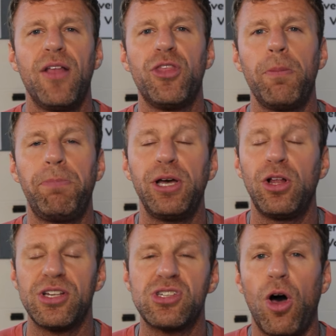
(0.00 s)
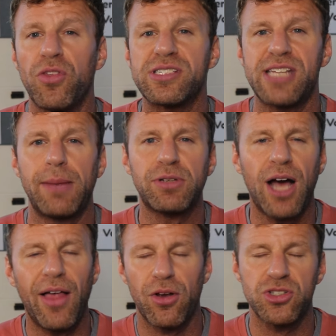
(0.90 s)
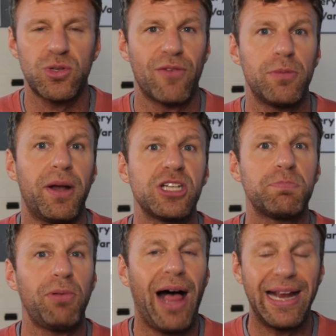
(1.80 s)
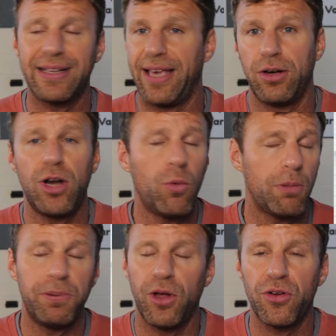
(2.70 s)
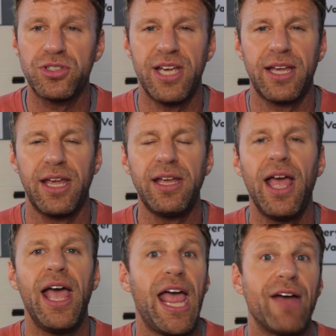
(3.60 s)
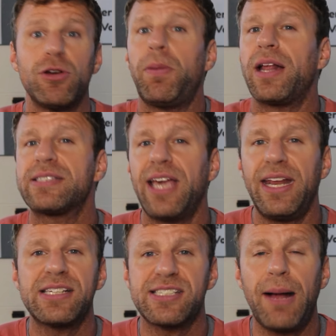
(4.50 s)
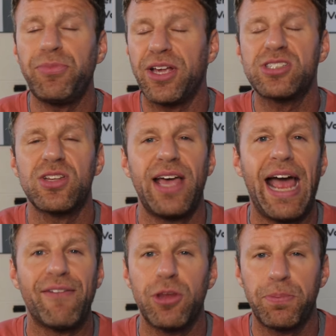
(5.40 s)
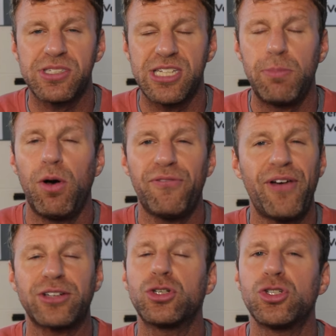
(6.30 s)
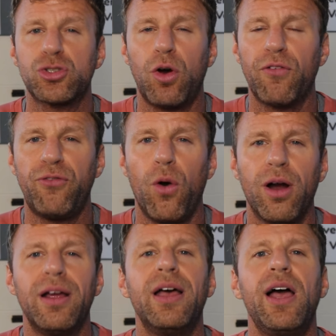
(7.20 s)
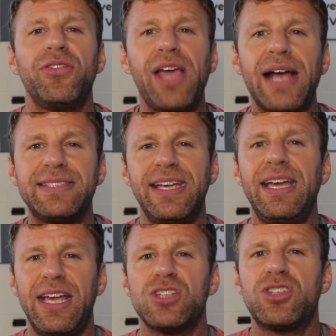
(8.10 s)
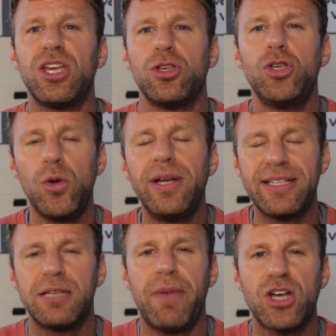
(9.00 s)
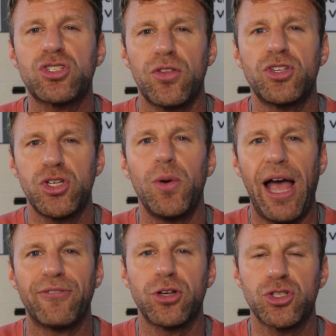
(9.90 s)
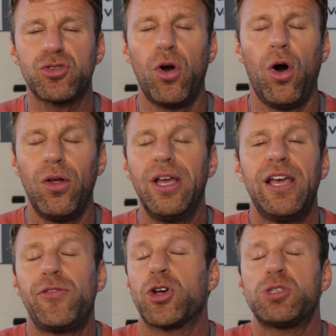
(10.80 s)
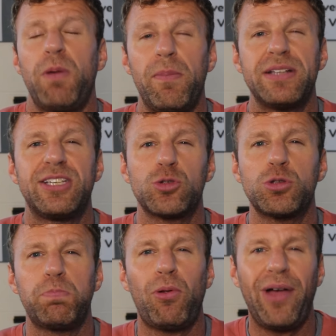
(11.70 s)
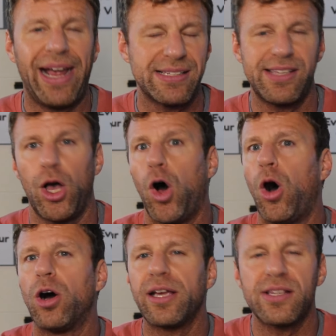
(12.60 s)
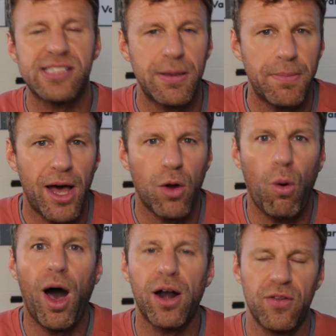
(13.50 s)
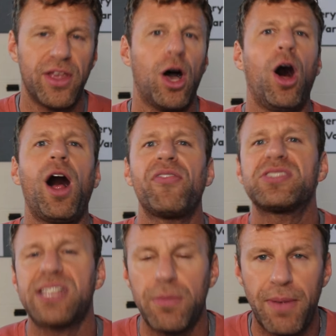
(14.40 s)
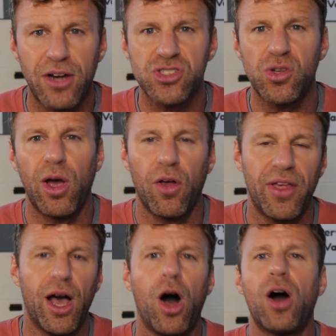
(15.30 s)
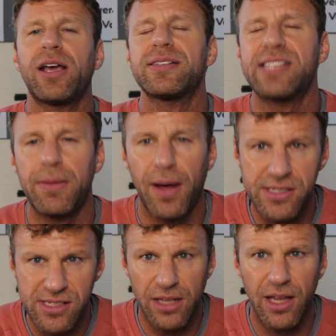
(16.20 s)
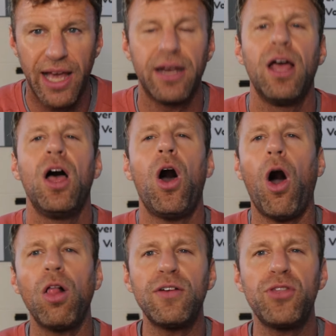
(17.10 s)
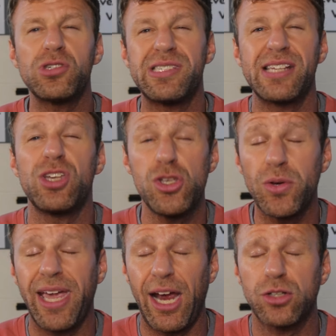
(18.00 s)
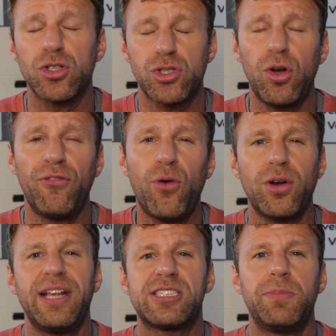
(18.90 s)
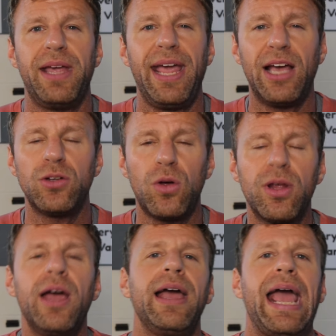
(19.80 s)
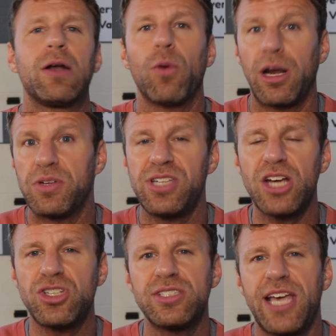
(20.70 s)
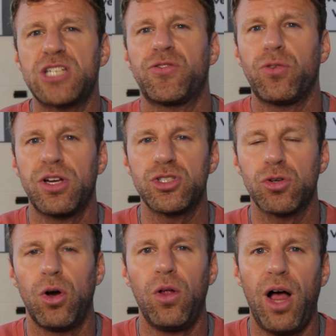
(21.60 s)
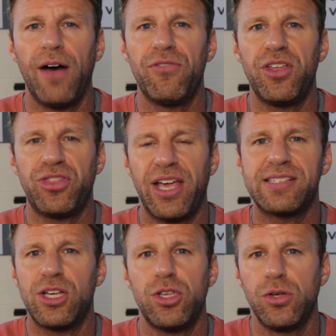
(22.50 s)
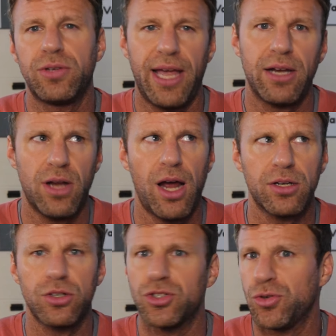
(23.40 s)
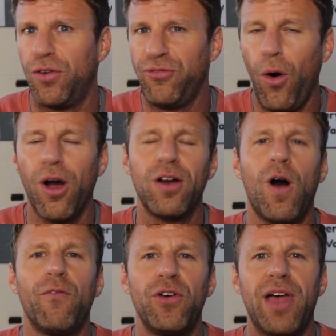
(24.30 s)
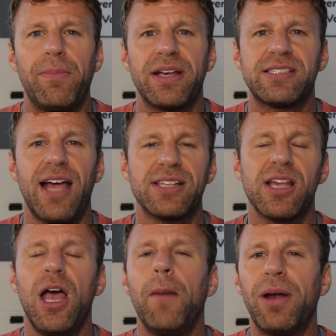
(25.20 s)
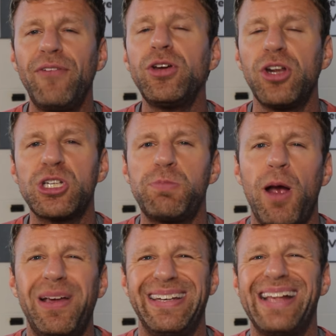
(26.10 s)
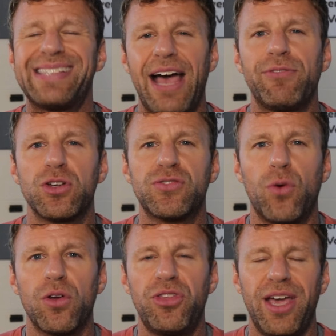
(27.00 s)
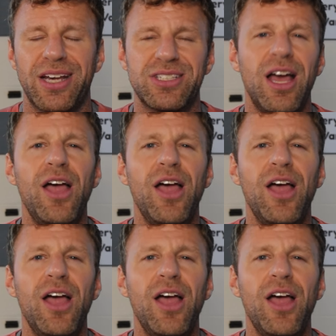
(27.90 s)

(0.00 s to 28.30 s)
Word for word: The pill is all the same color, so everybody's blinded. They don't know what pill they're taking. Everybody's getting something, so they have the placebo effect controlled for. The idea is that you need to make sure that you have control. If your experiment deals with plants, they all get the same amount of water, they all have the same amount of soil, they all get the same amount of sunlight. All of those things that you can control for needs to be handled, and randomization takes control of the things that you cannot control for. Hopefully that makes sense. But every good experiment needs to have those four things.